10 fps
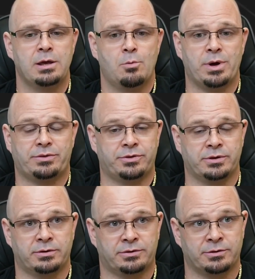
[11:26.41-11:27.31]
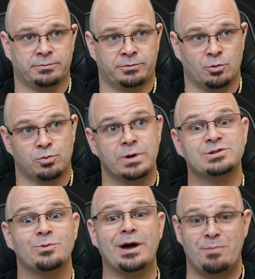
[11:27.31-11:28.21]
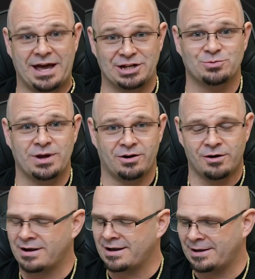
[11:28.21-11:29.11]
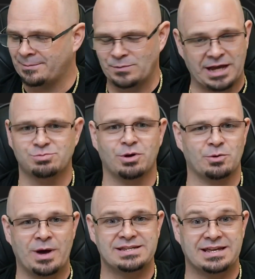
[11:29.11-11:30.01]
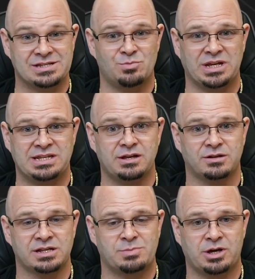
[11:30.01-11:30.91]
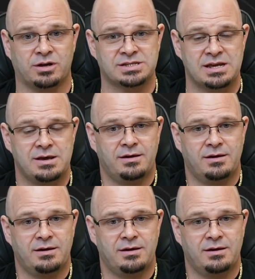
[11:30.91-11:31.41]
But the reason why Exploit Wednesday is a big deal is because